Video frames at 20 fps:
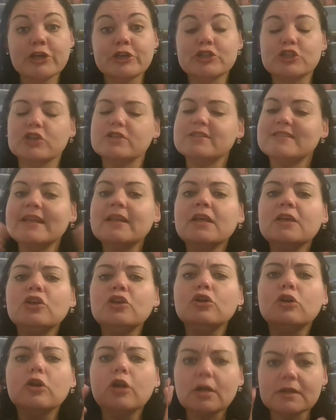So sending
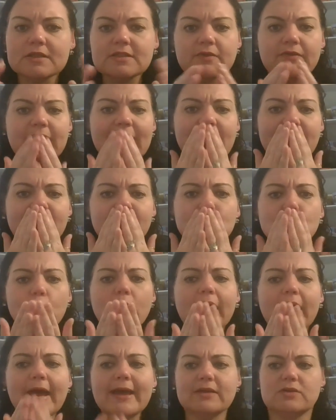you lots of love
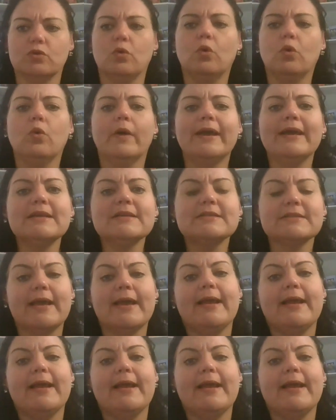as always,